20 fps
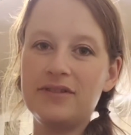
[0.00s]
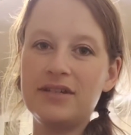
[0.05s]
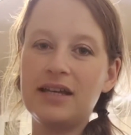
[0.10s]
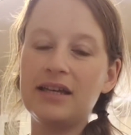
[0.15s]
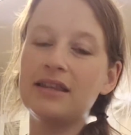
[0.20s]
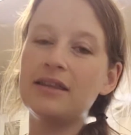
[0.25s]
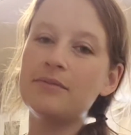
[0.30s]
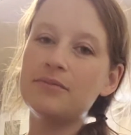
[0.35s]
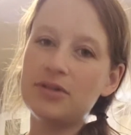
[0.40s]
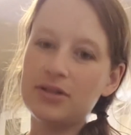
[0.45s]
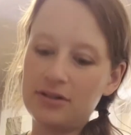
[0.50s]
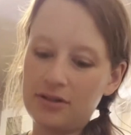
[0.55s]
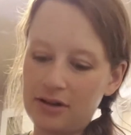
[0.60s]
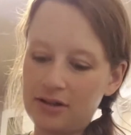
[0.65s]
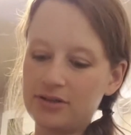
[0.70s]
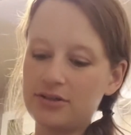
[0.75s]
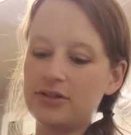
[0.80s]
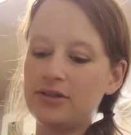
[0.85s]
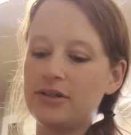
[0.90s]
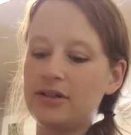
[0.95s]
taking them to the
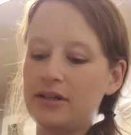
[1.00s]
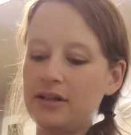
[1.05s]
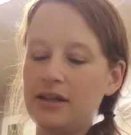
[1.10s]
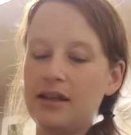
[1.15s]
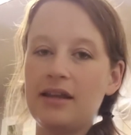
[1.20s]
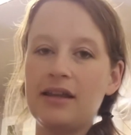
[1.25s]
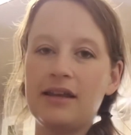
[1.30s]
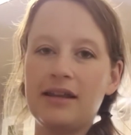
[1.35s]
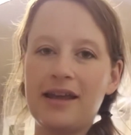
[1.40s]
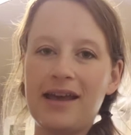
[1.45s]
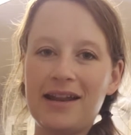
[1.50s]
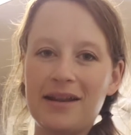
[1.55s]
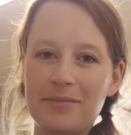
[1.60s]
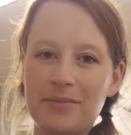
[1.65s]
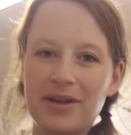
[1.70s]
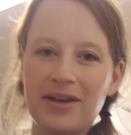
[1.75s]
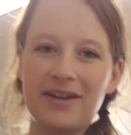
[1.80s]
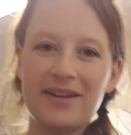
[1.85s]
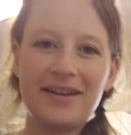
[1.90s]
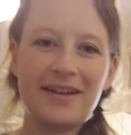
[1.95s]
doctor and getting an
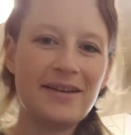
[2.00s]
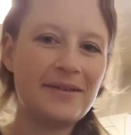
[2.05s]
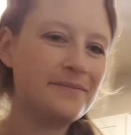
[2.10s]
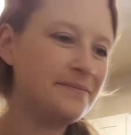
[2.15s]
antibiotic.